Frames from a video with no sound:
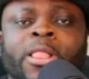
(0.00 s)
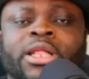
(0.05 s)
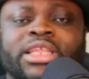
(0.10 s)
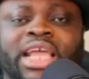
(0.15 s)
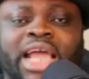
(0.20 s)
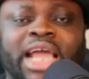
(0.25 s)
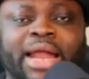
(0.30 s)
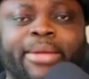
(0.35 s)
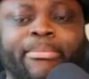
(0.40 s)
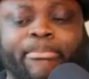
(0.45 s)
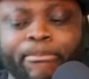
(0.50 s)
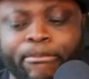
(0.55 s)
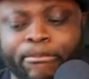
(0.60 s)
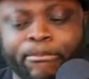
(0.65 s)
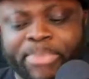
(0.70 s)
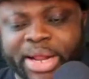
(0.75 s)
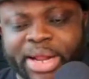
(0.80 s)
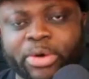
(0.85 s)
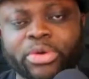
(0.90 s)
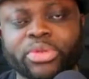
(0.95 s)
they can
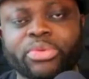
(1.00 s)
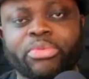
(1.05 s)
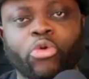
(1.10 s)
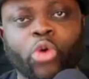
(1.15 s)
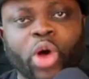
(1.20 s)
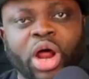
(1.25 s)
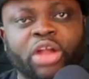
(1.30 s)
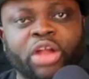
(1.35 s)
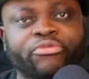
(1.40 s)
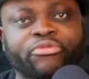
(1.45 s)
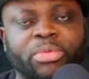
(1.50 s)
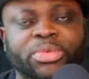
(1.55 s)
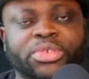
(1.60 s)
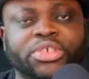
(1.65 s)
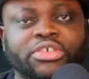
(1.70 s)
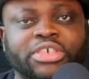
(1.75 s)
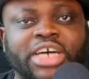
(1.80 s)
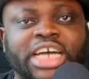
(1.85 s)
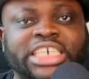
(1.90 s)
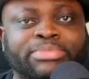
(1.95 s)
build wealth from
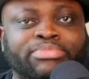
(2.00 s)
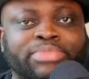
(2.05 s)
scratch